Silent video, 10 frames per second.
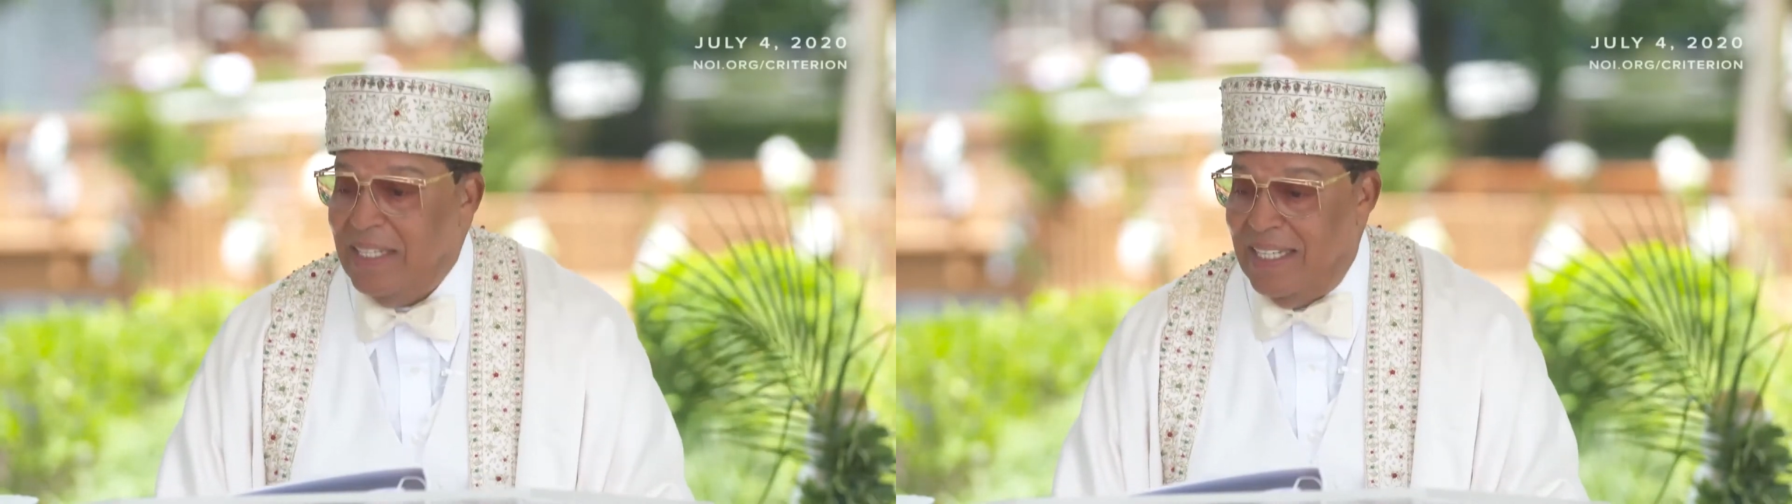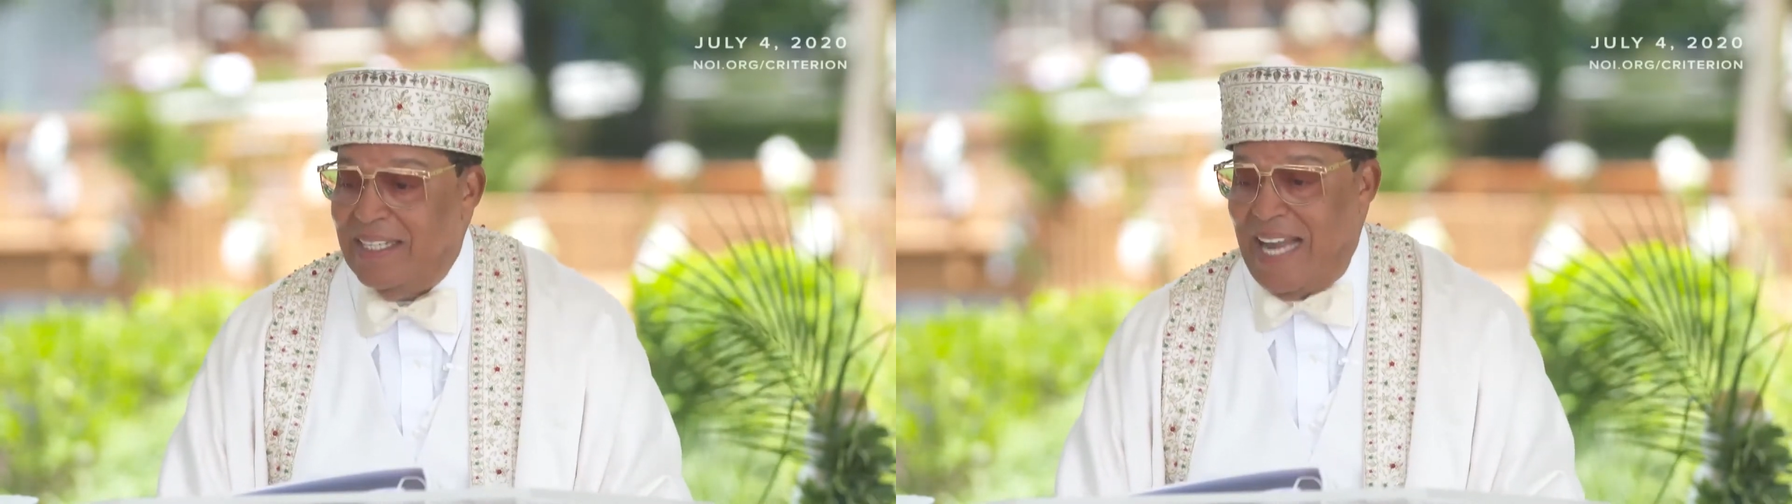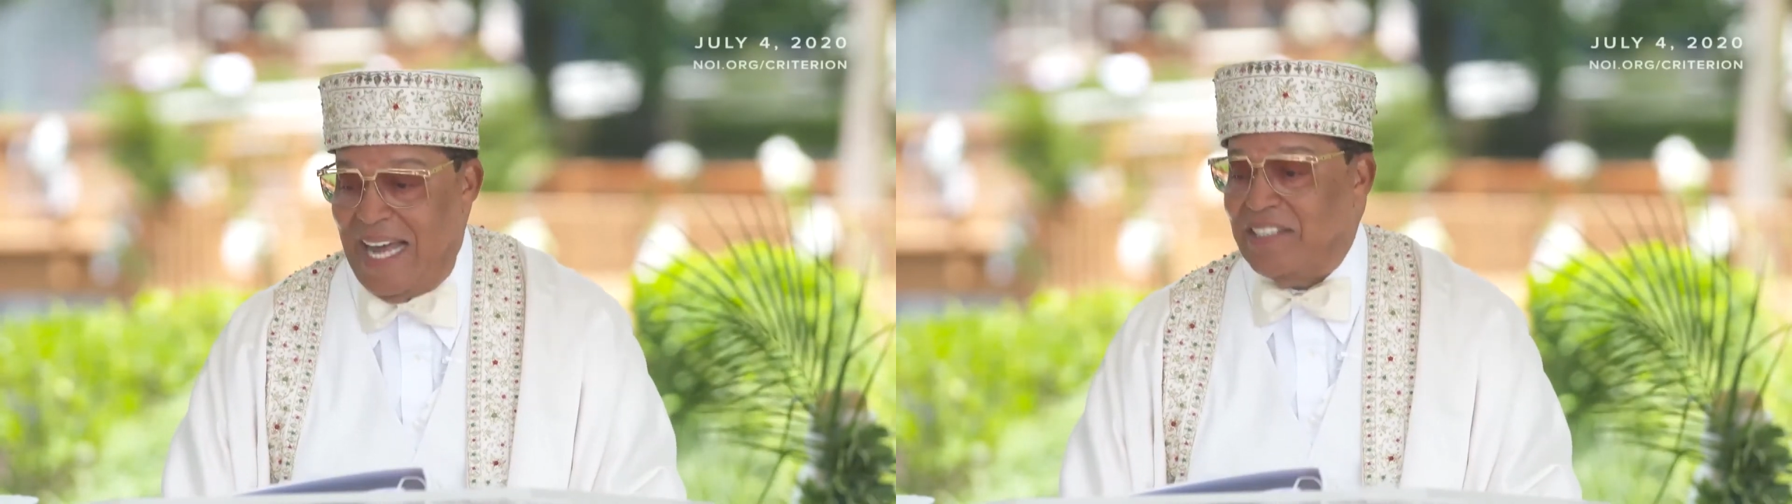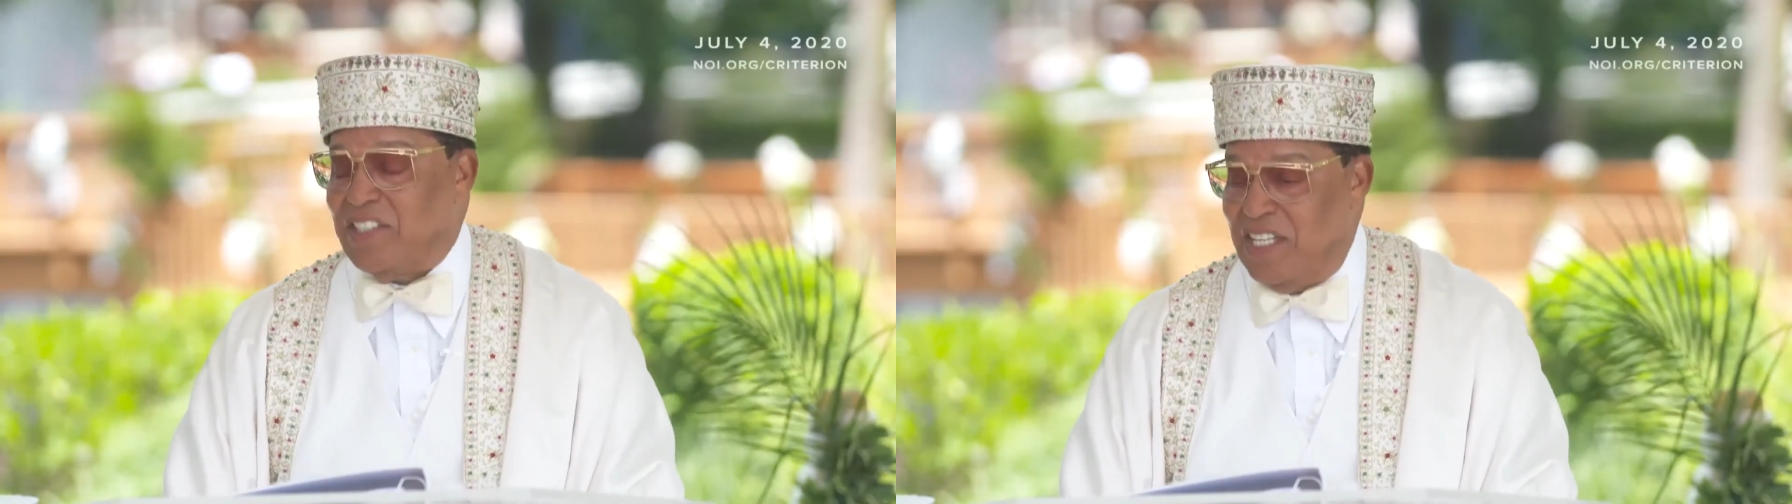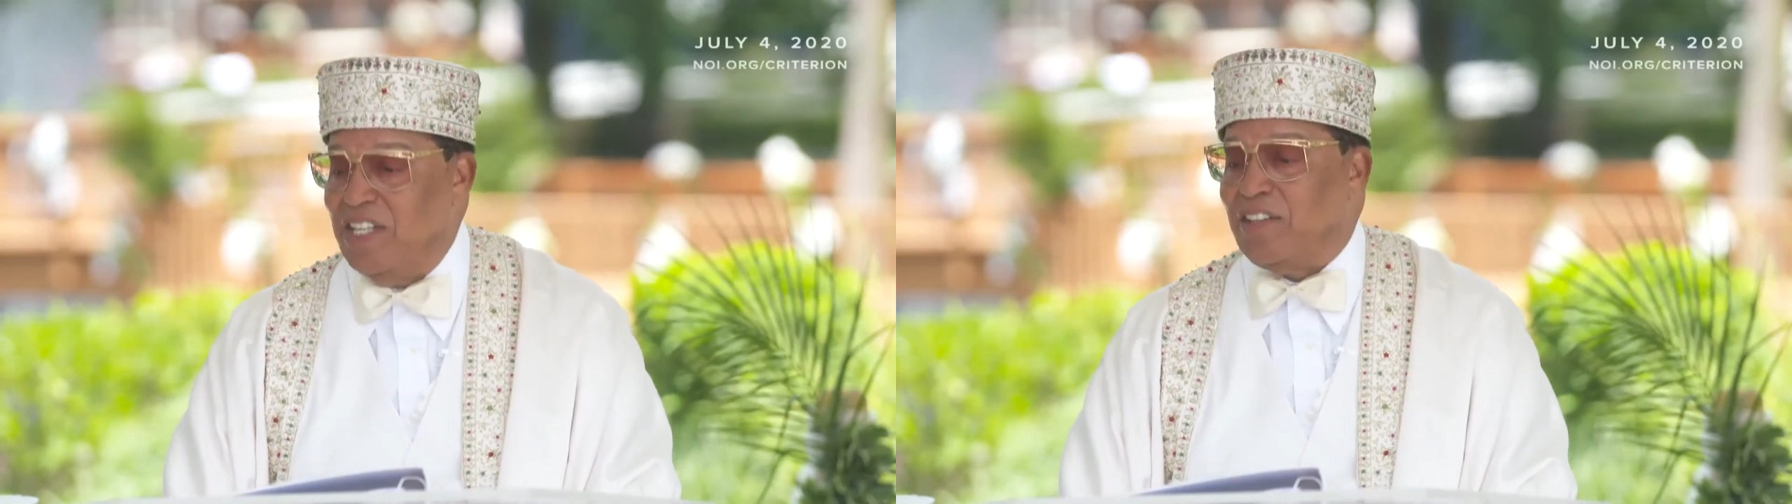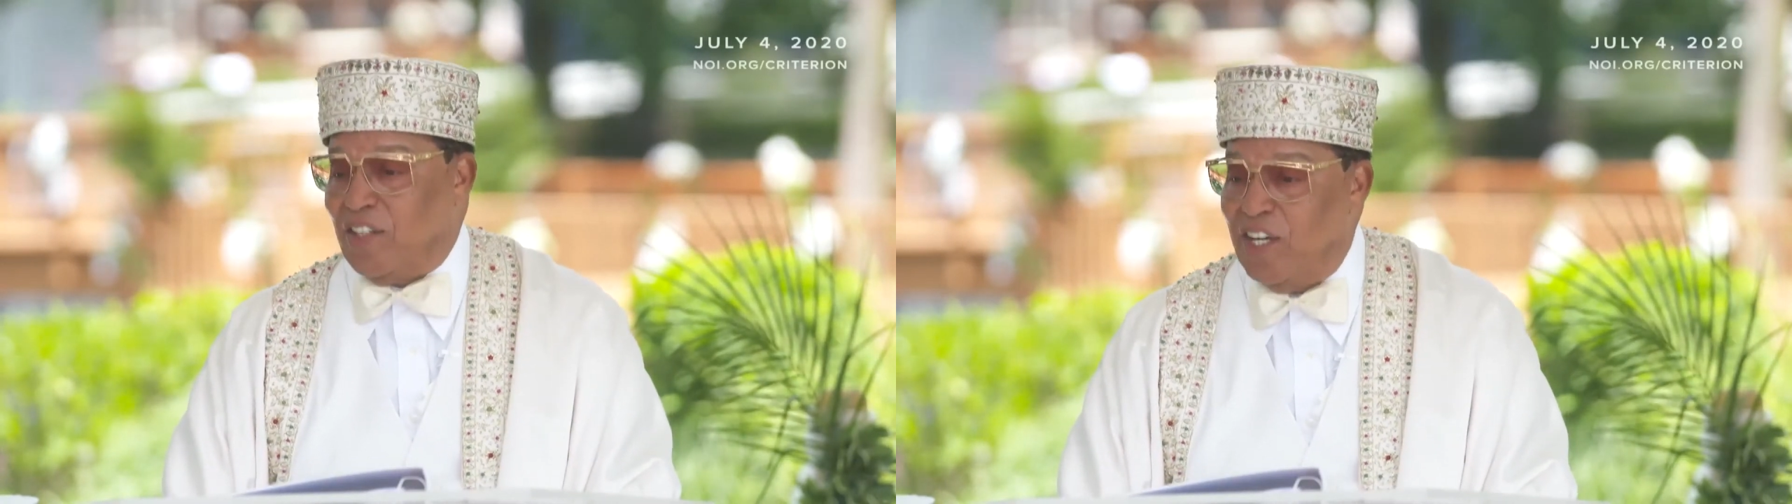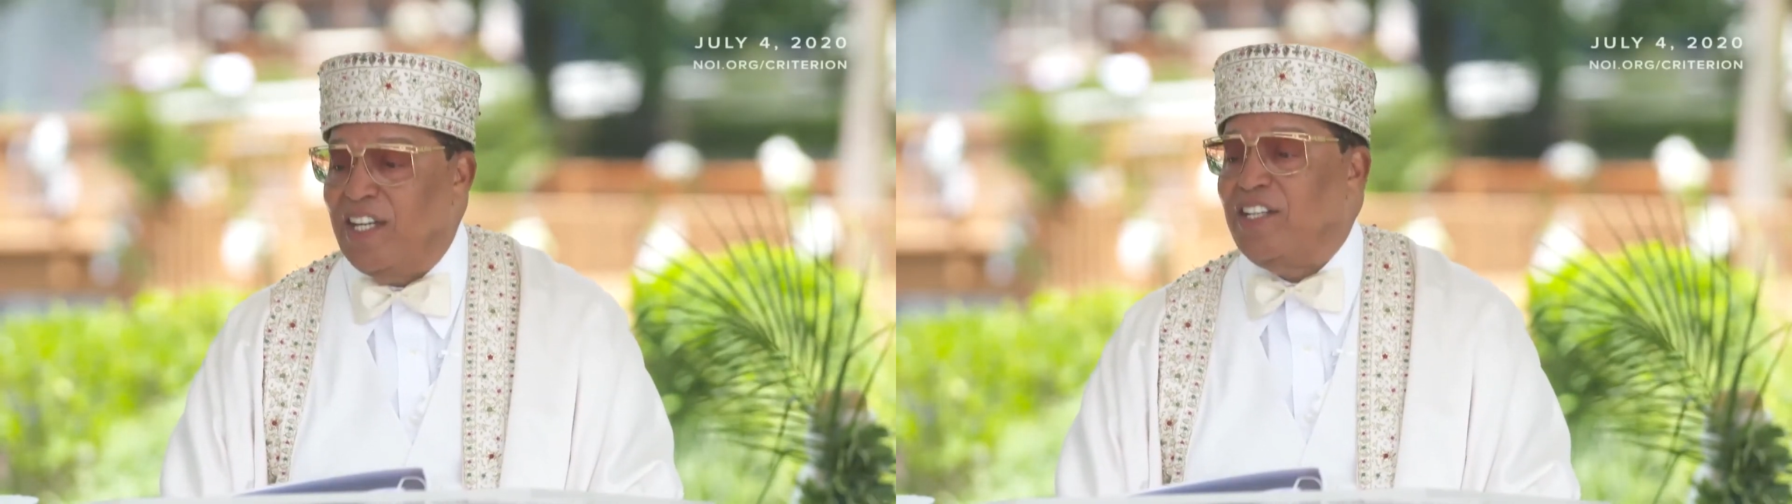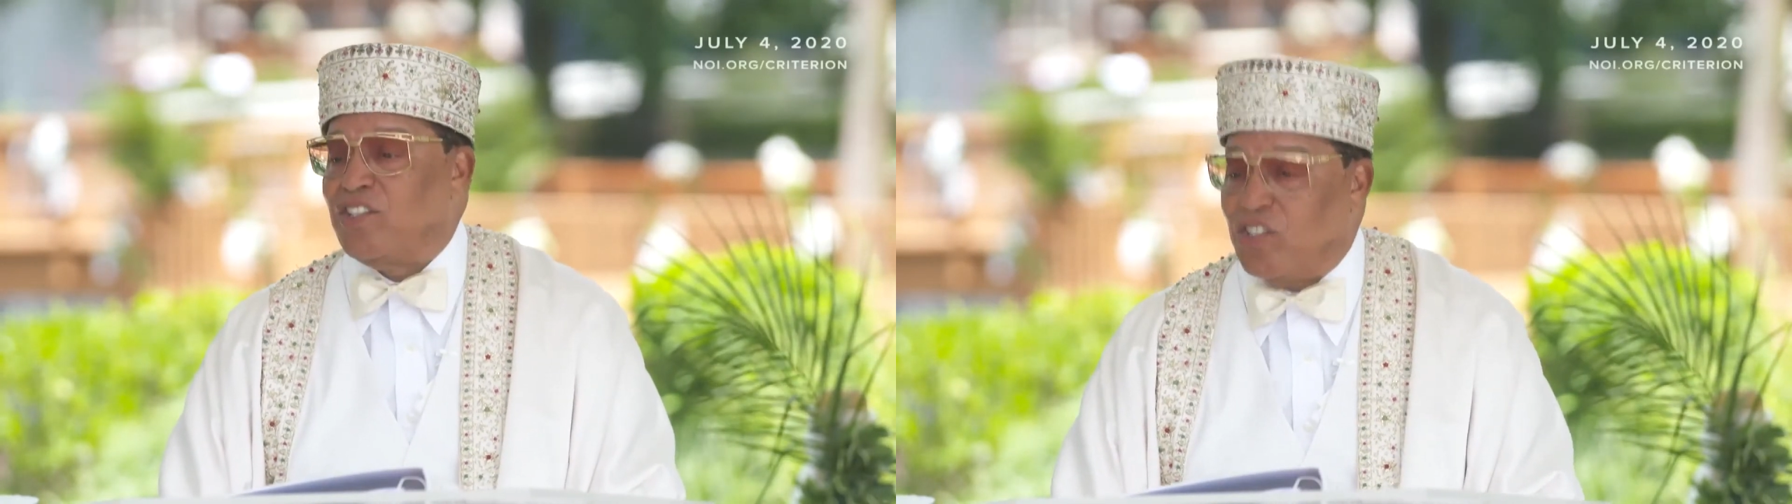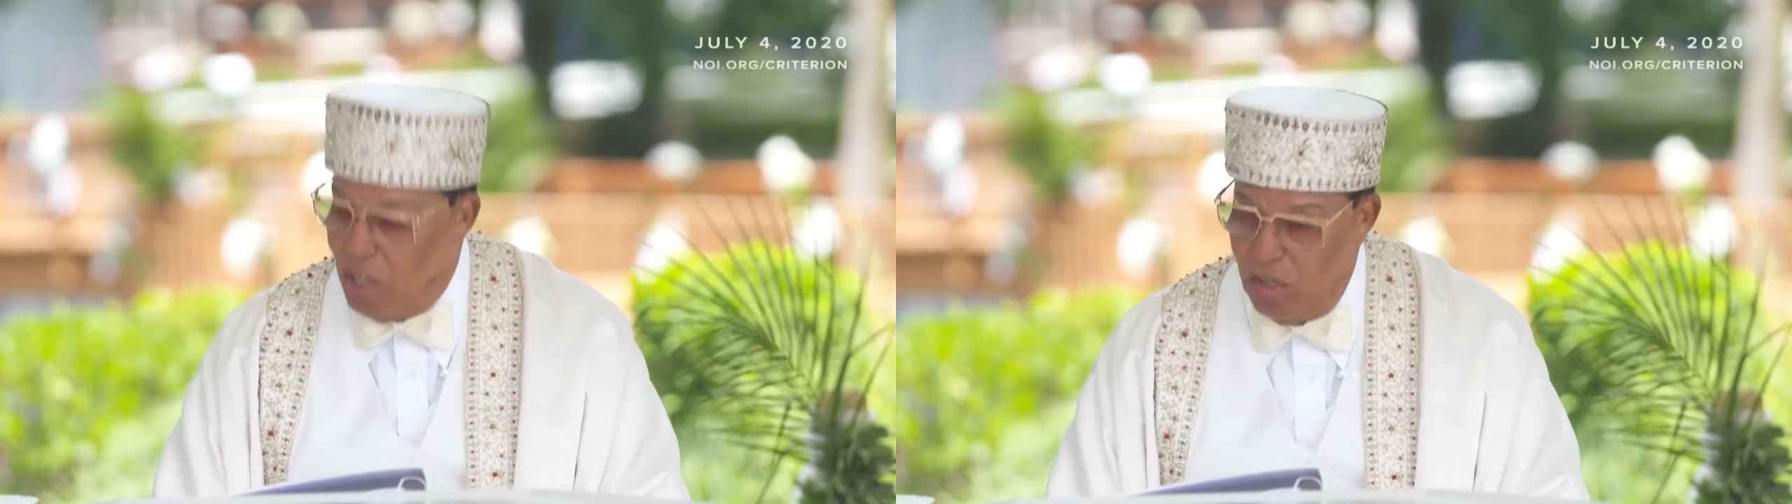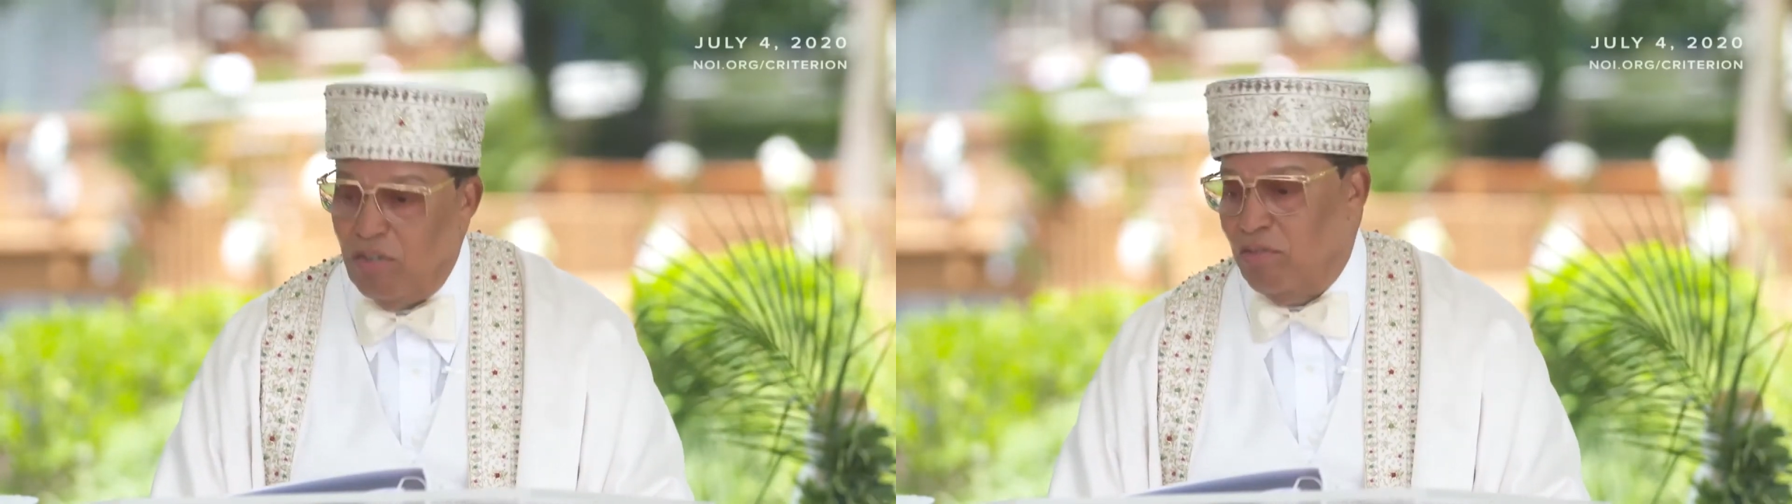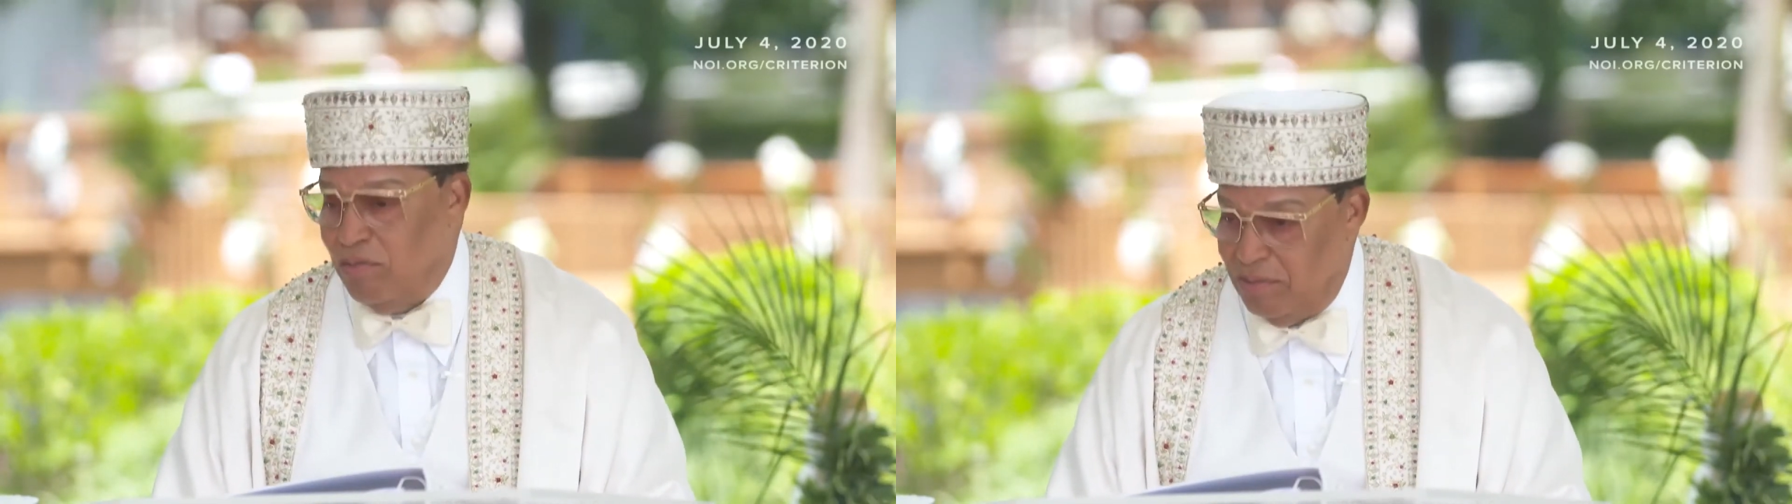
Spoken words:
in 1932.